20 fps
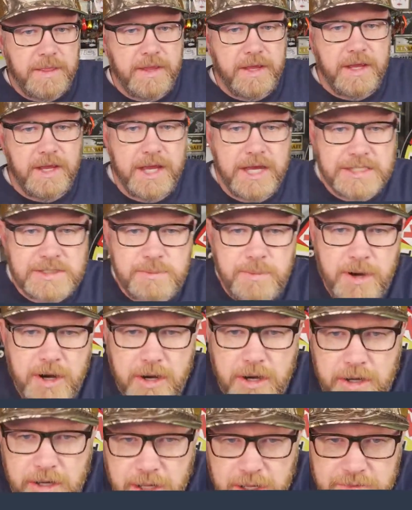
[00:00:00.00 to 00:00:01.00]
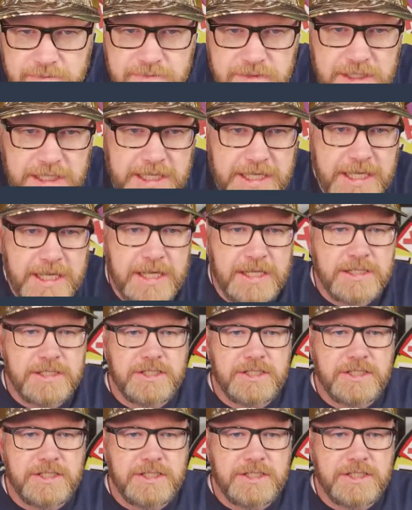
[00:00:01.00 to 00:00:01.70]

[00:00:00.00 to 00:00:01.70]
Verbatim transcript: the as part of the